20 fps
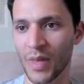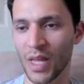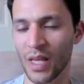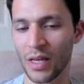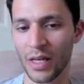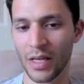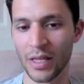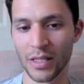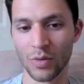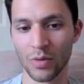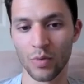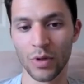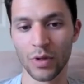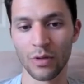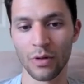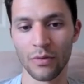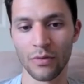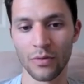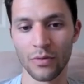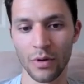and his
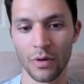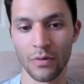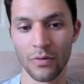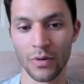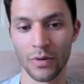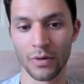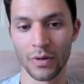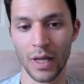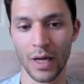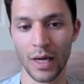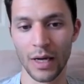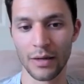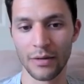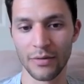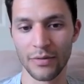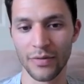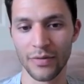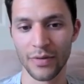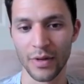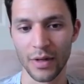will over over your
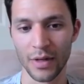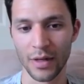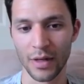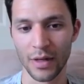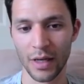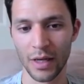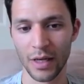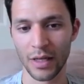life and